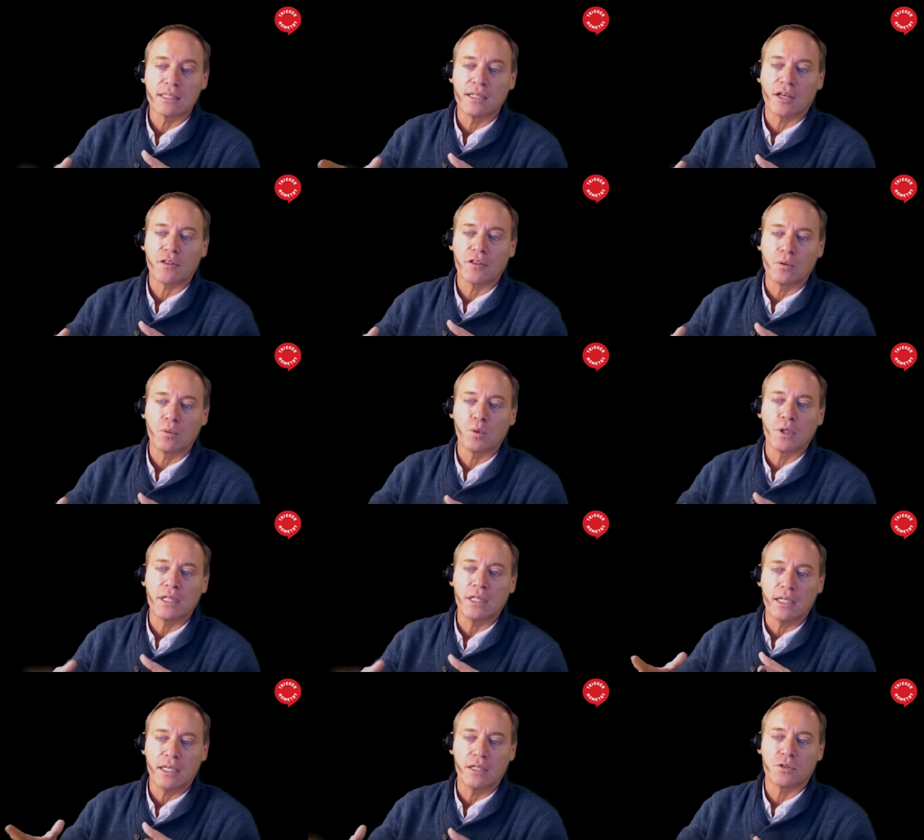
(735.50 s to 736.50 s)
that nothing
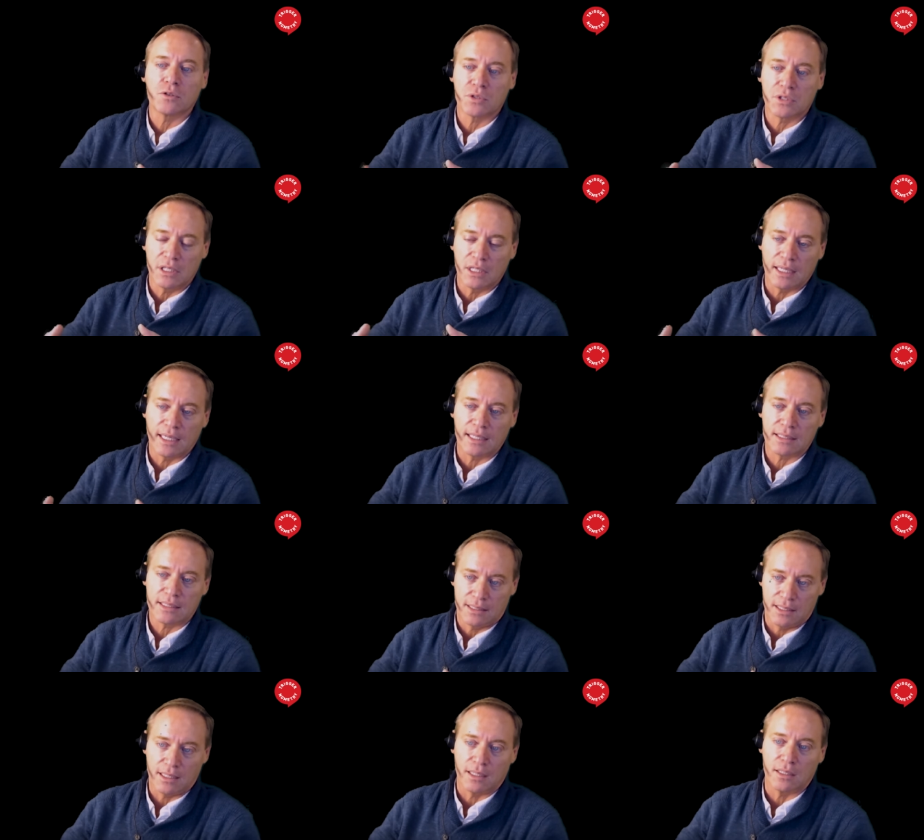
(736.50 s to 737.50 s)
really interesting
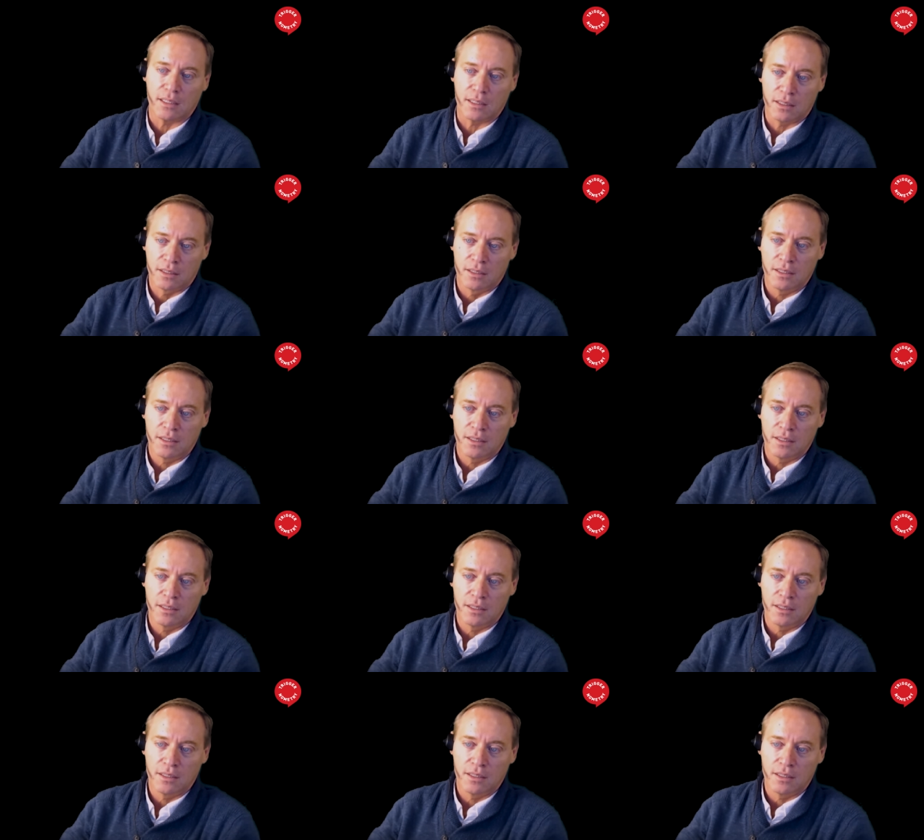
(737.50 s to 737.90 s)
gets done.